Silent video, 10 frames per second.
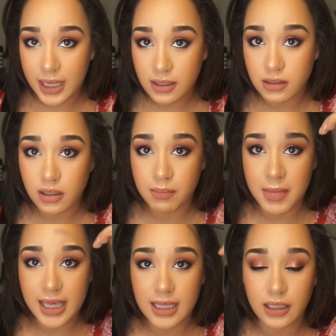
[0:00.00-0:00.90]
it,
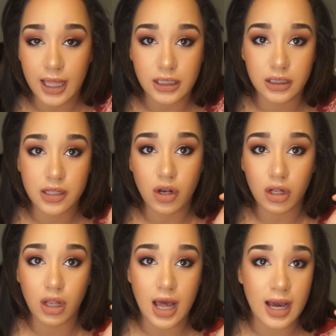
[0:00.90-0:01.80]
making like
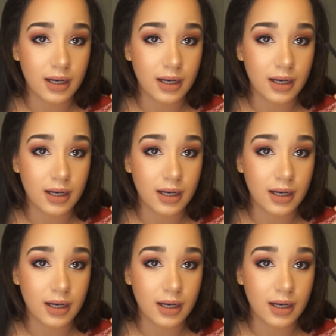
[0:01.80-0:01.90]
little